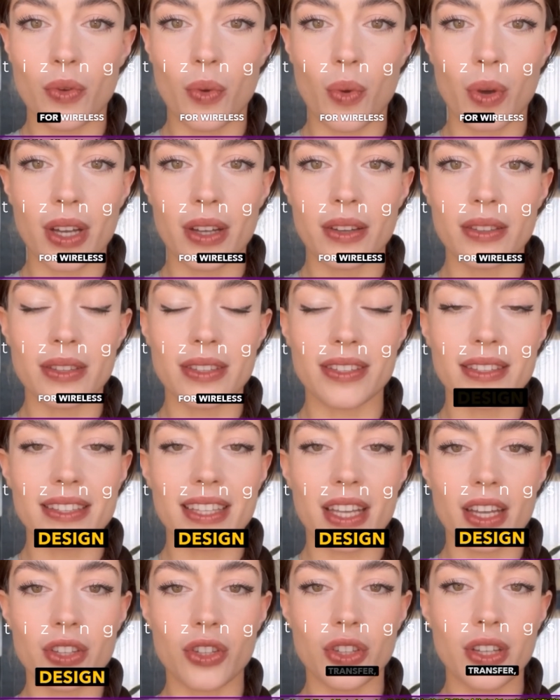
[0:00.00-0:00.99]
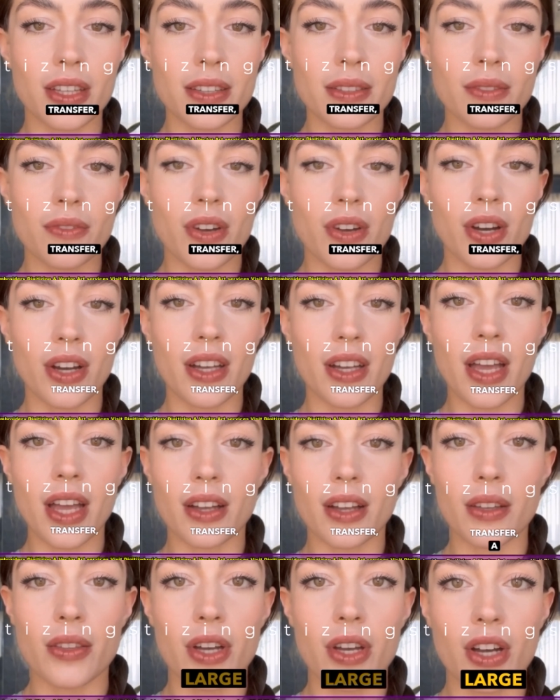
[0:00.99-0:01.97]
for wireless design transfer,
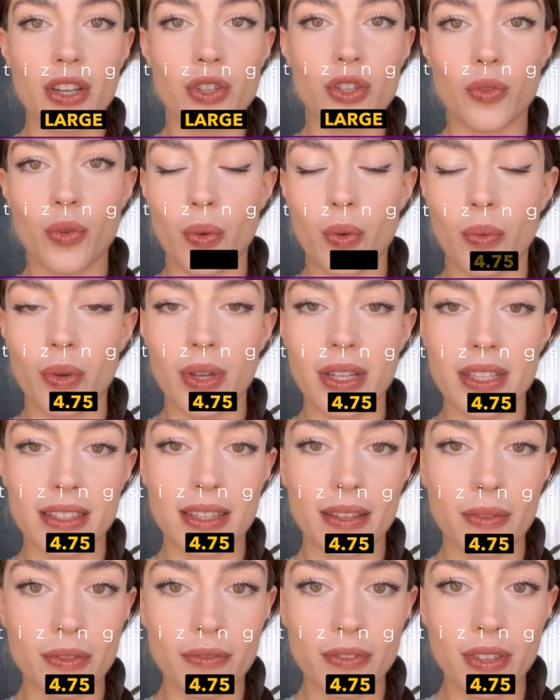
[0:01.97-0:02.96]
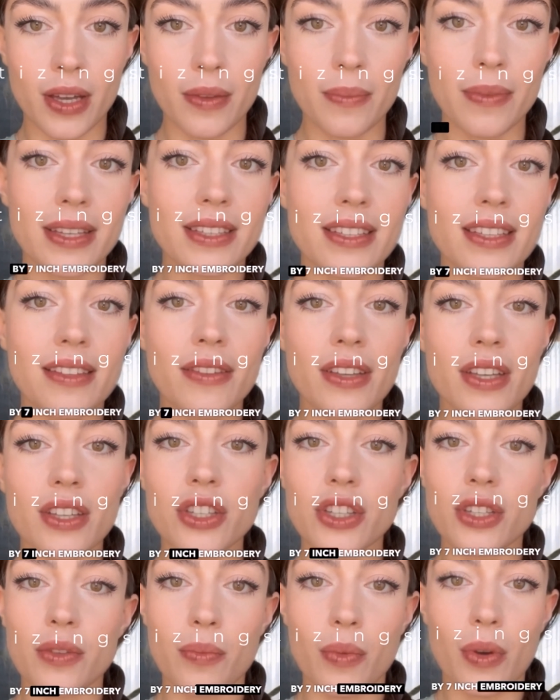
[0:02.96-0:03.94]
a large four point seven five by seven
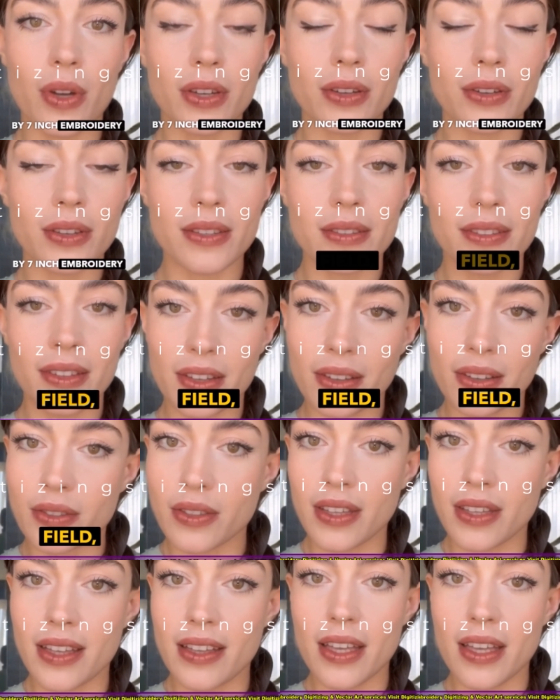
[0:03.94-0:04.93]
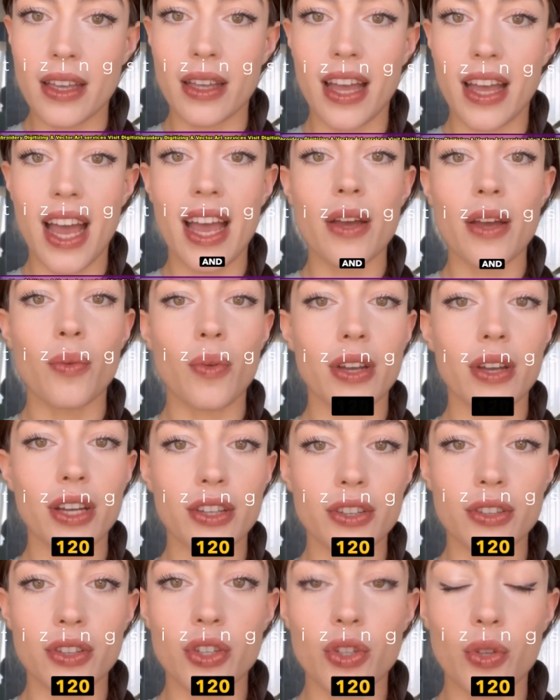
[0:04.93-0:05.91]
inch embroidery field, and one
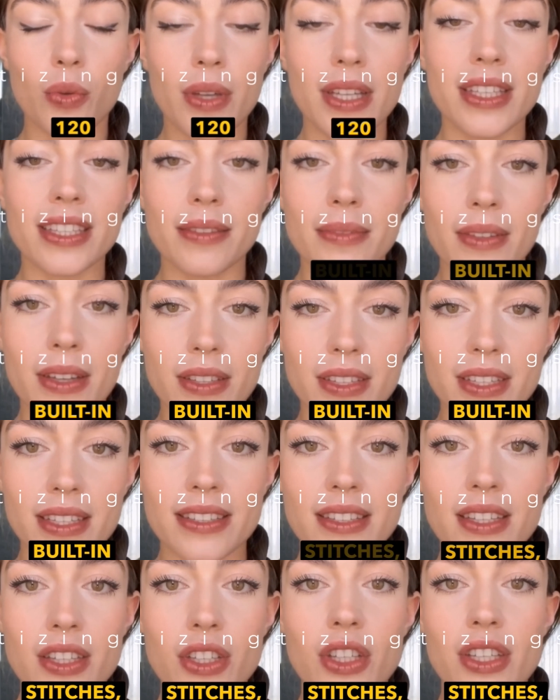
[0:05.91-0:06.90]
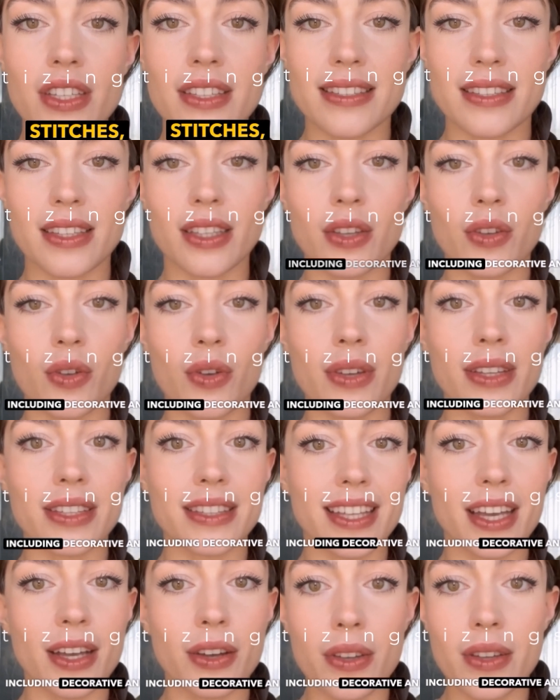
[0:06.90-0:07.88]
hundred twenty built-in stitches, including
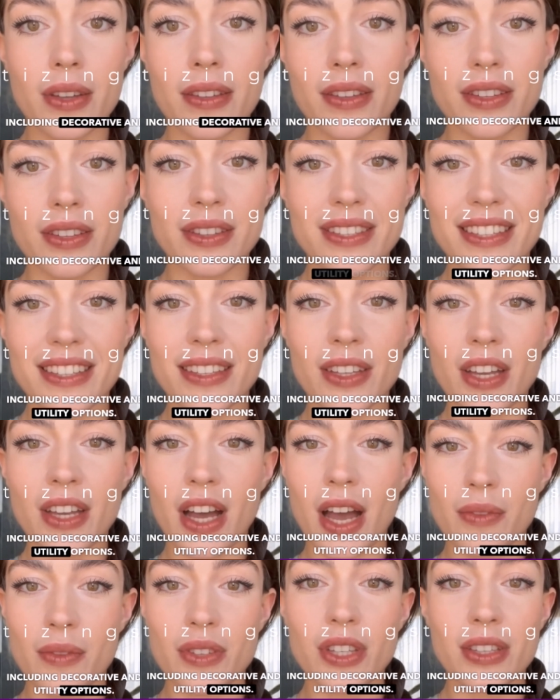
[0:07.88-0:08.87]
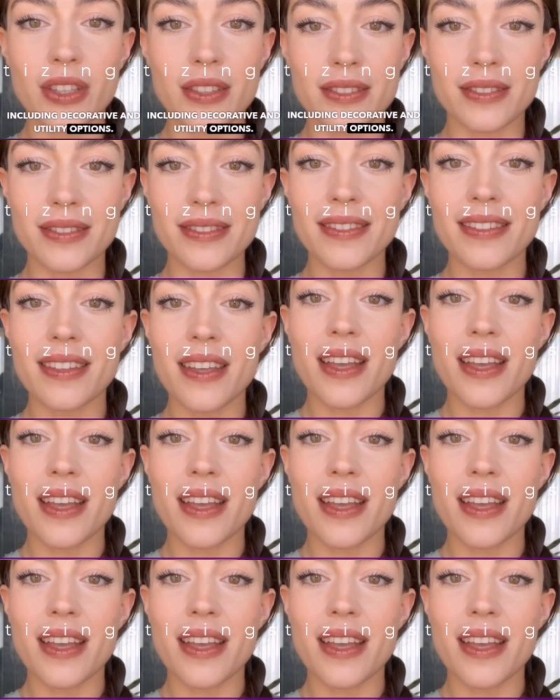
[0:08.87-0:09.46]
decorative and utility options.